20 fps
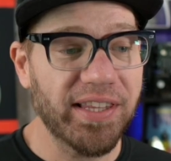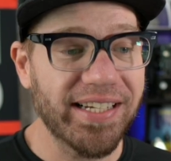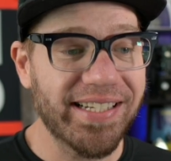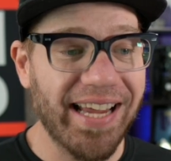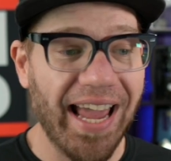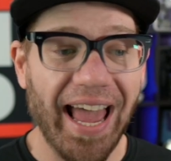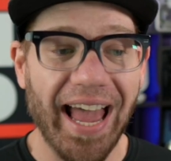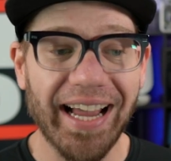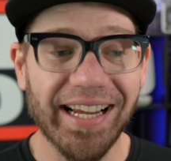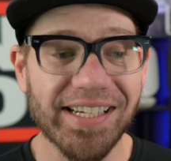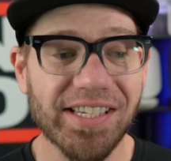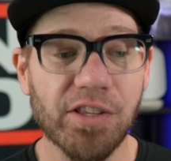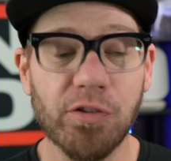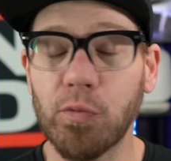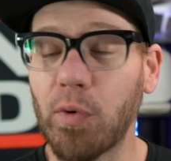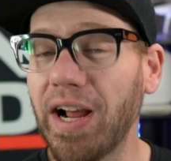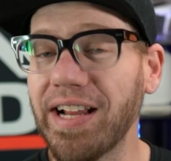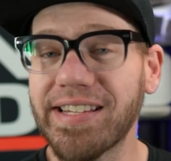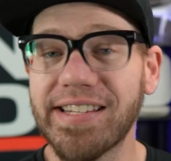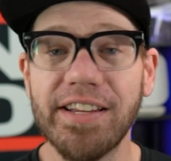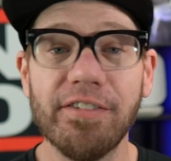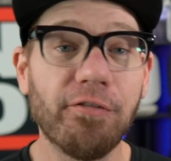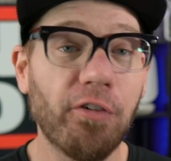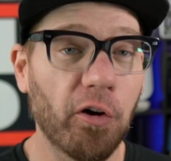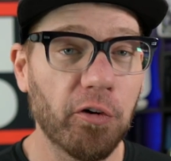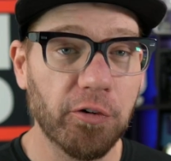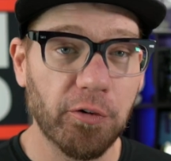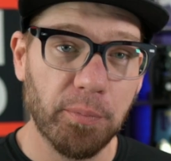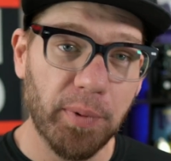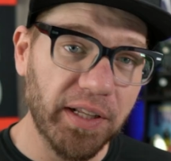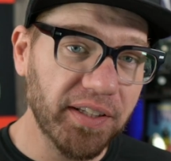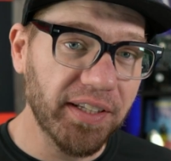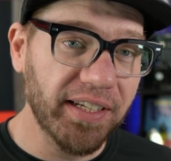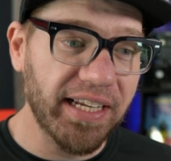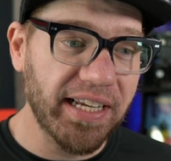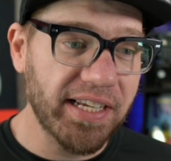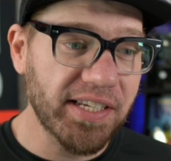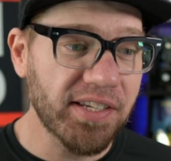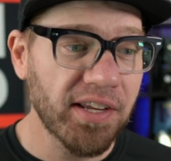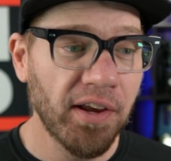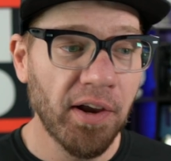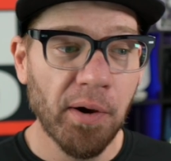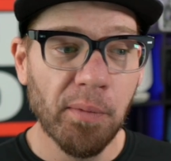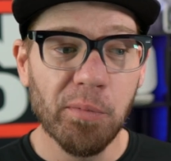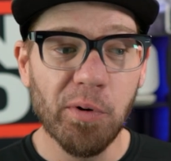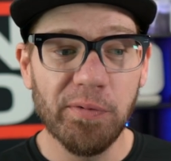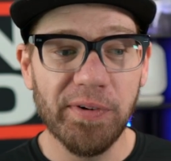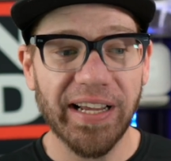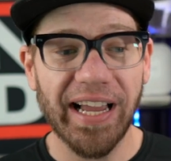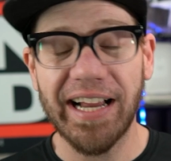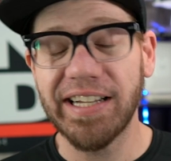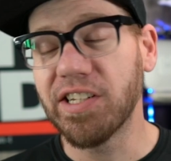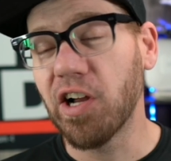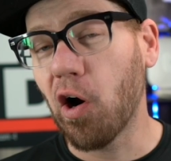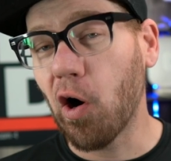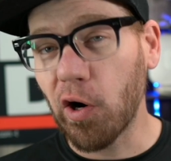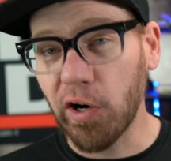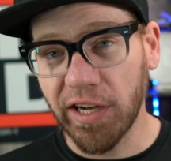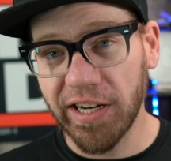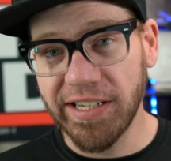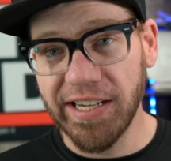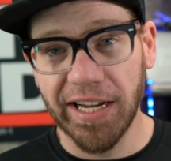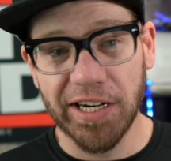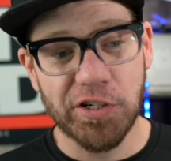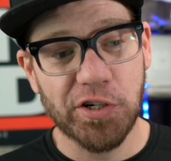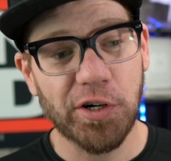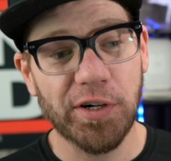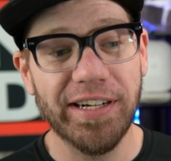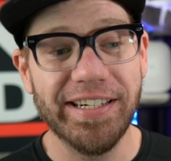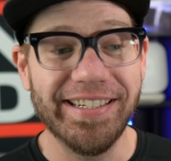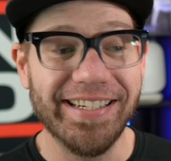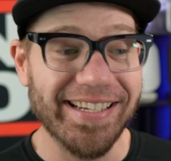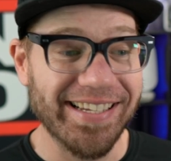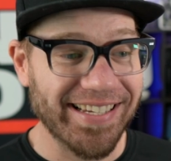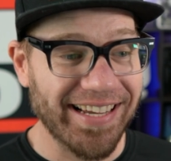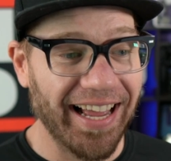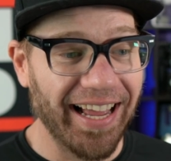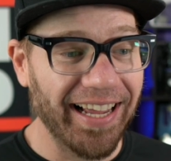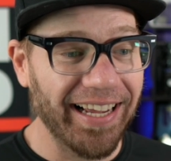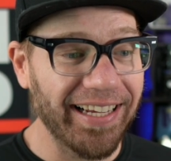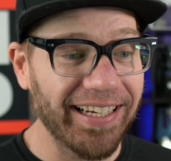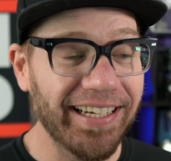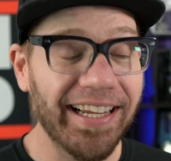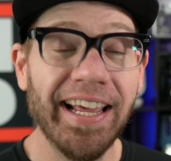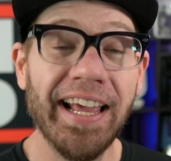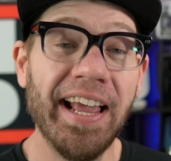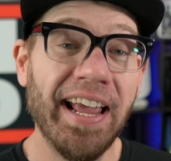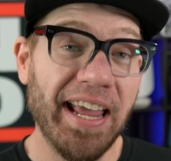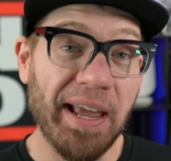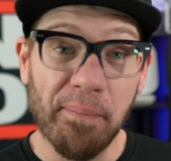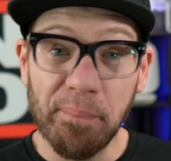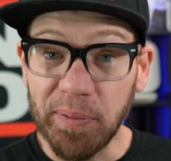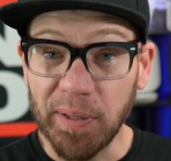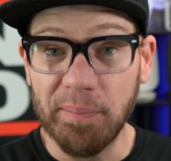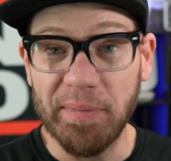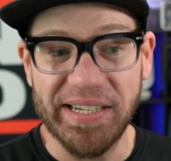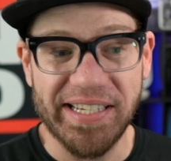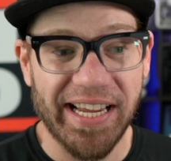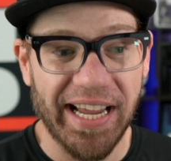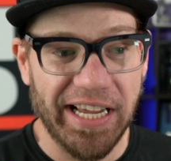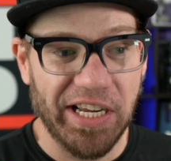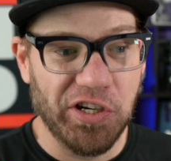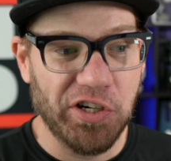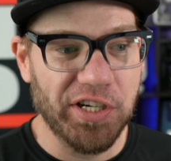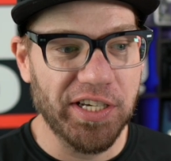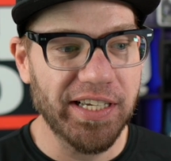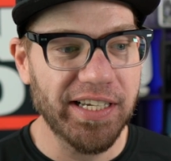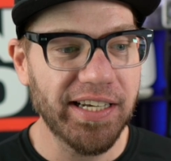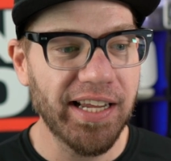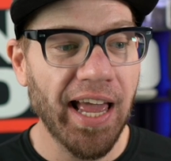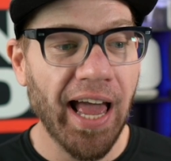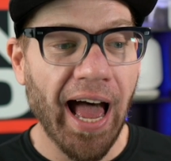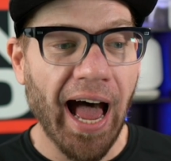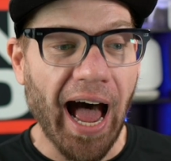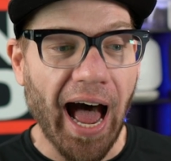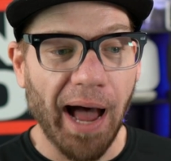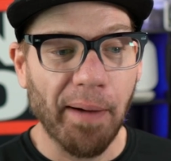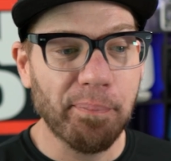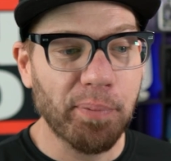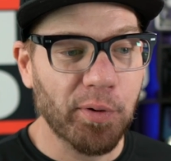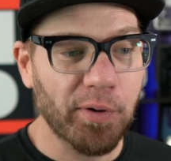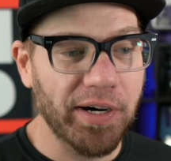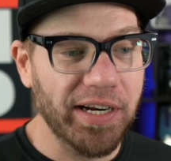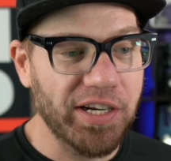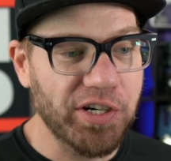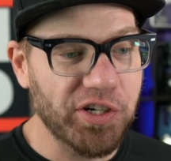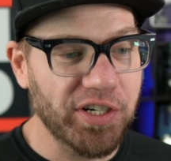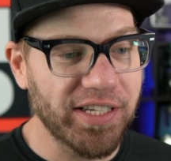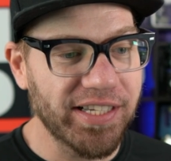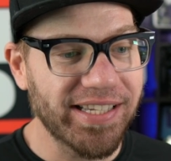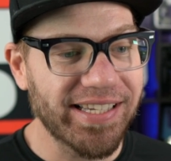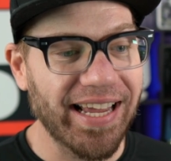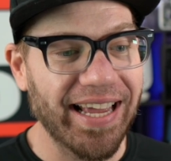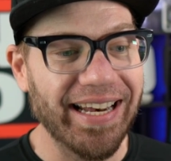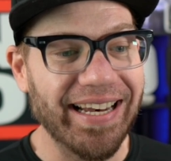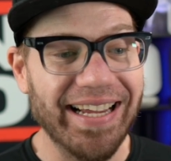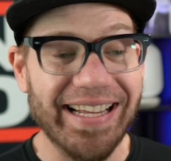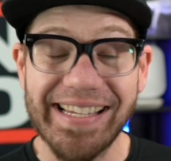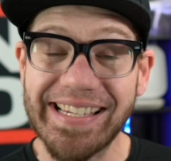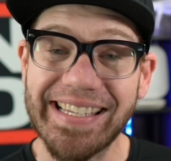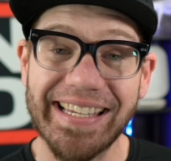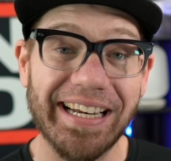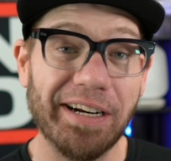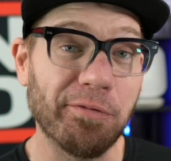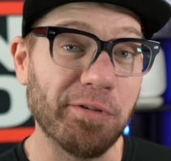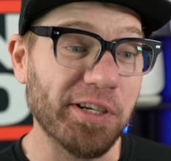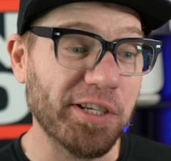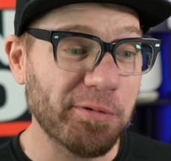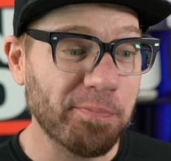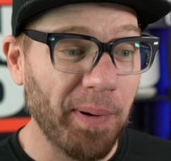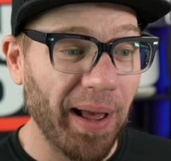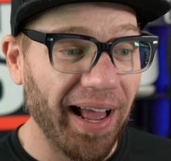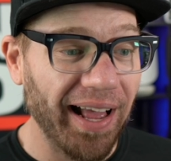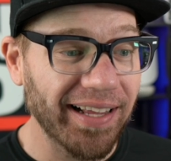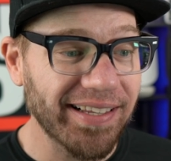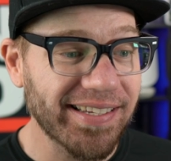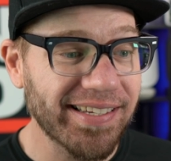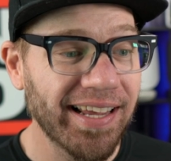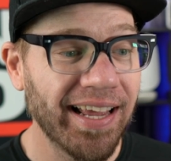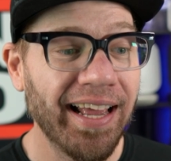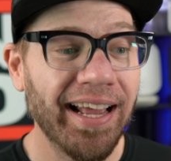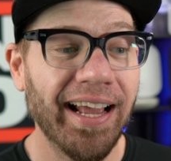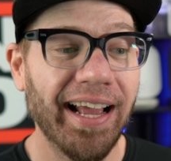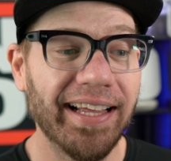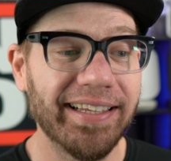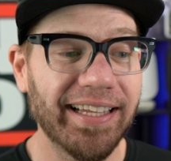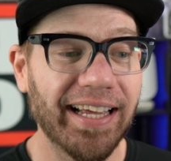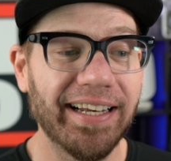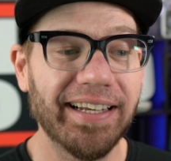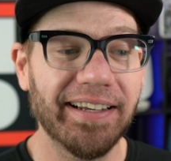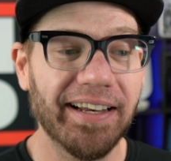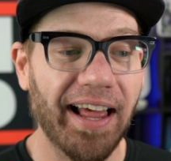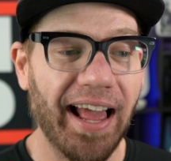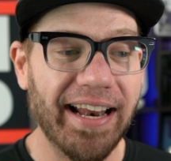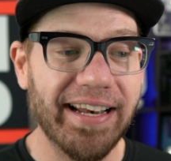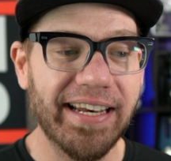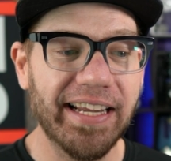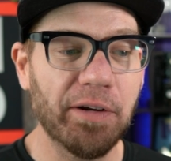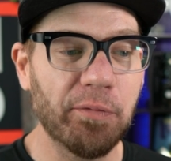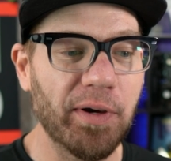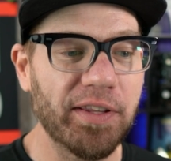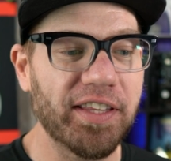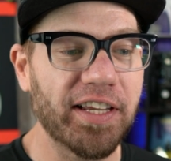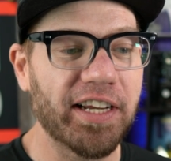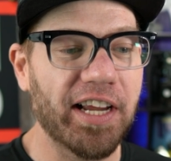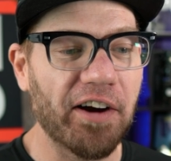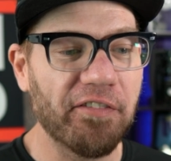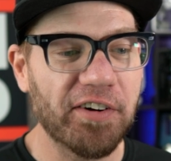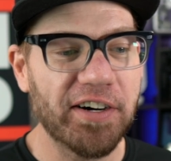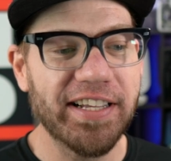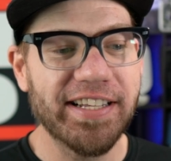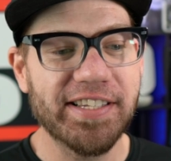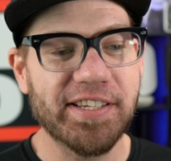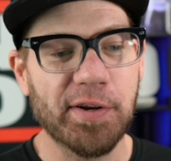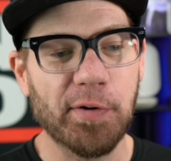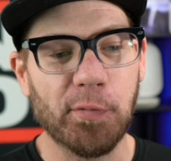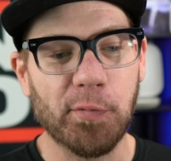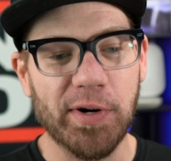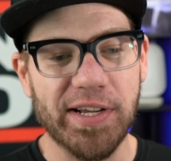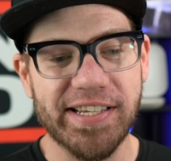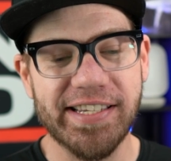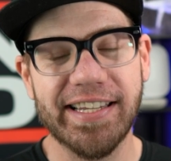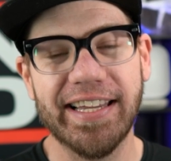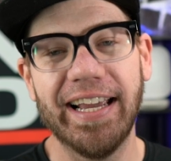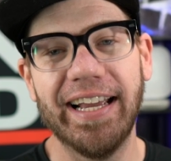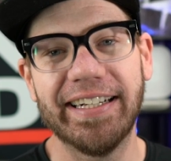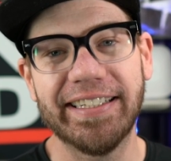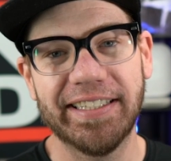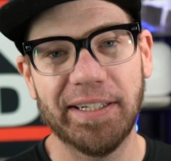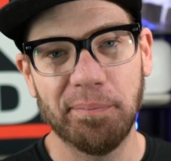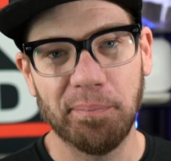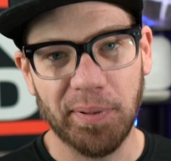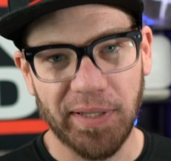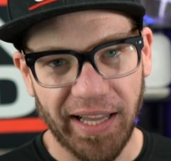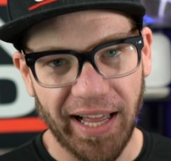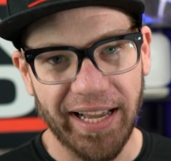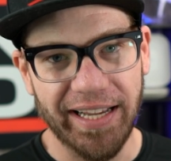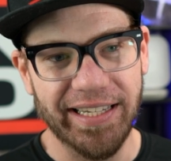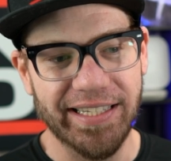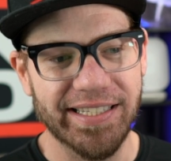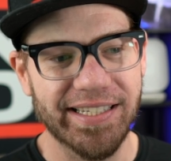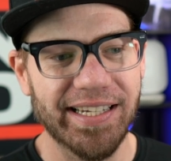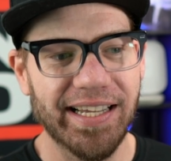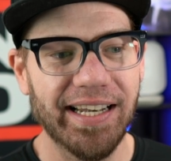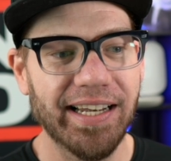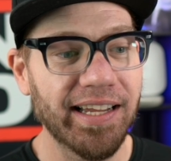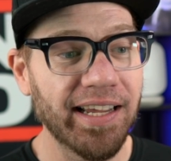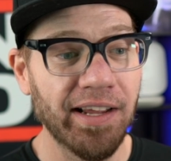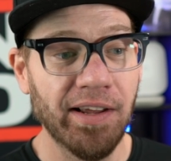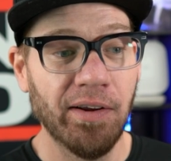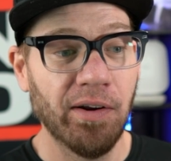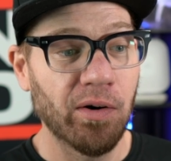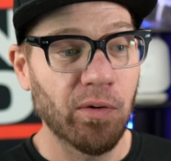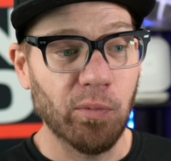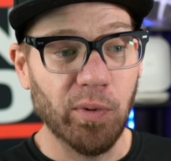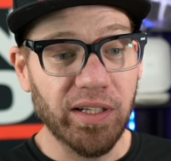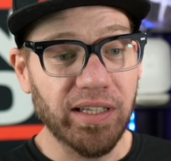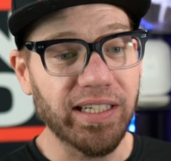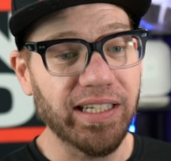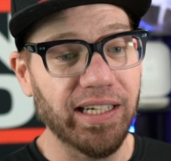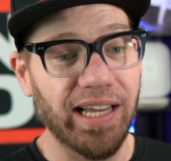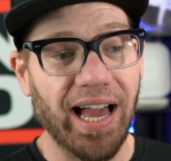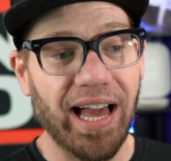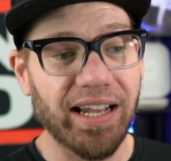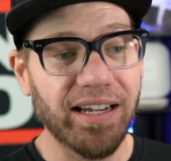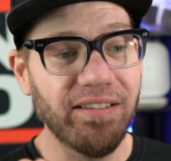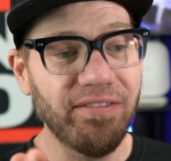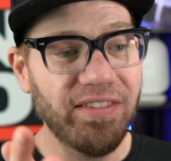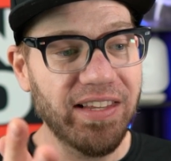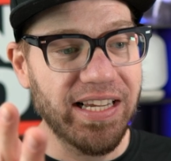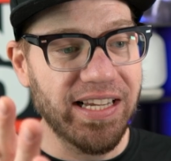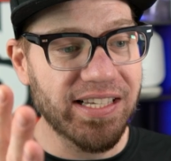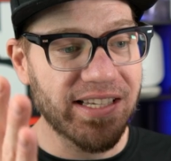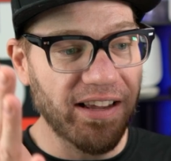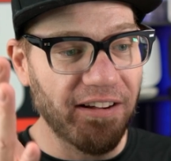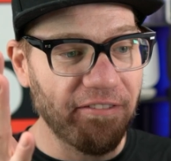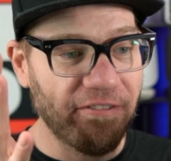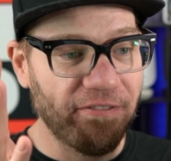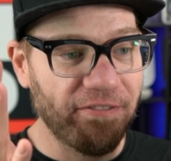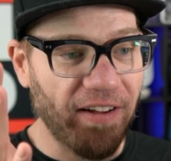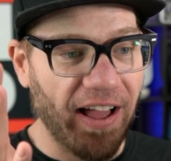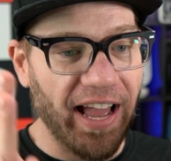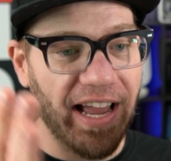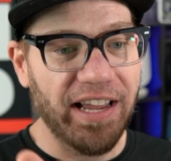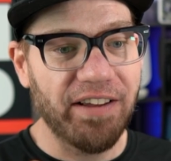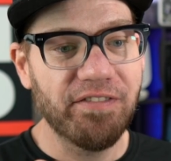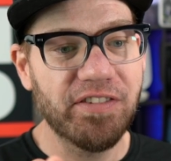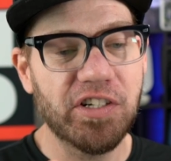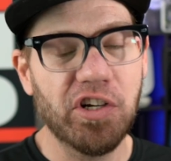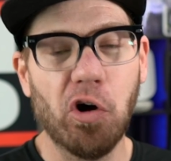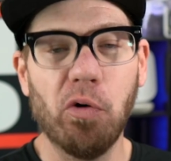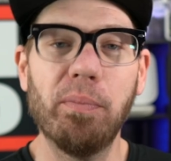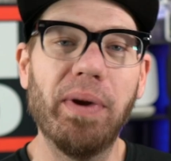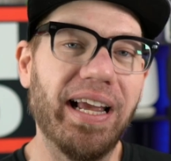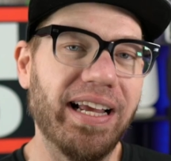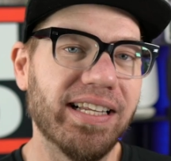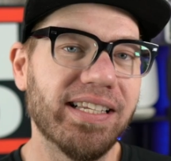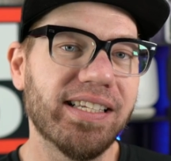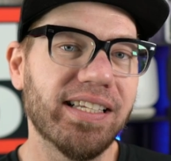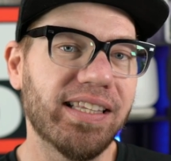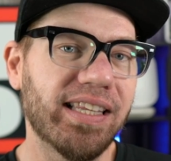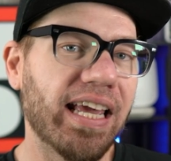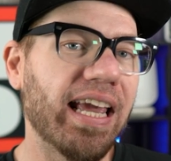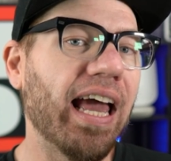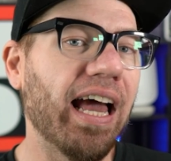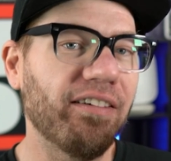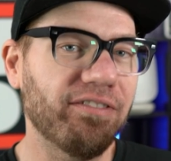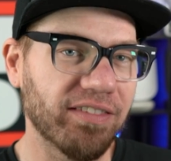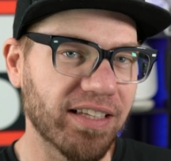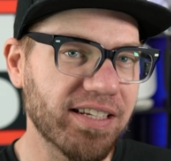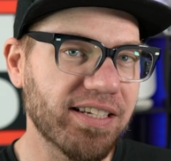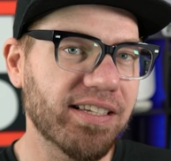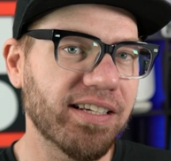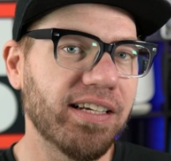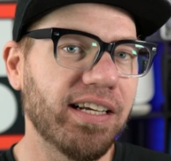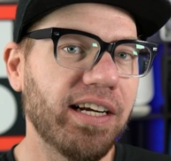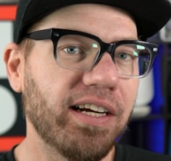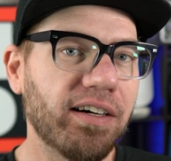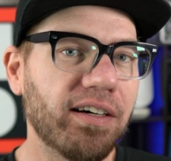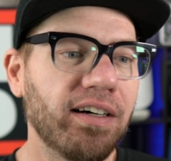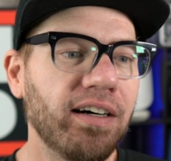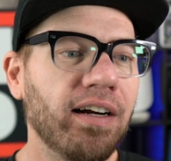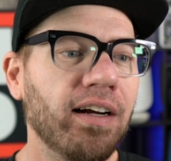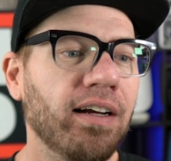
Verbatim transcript: attacks, threats, and vulnerabilities, moving on to architecture and design, implementation, operations, and incident response, and then ending with governance, risk, and compliance. And really, out of these five domains that they have listed here,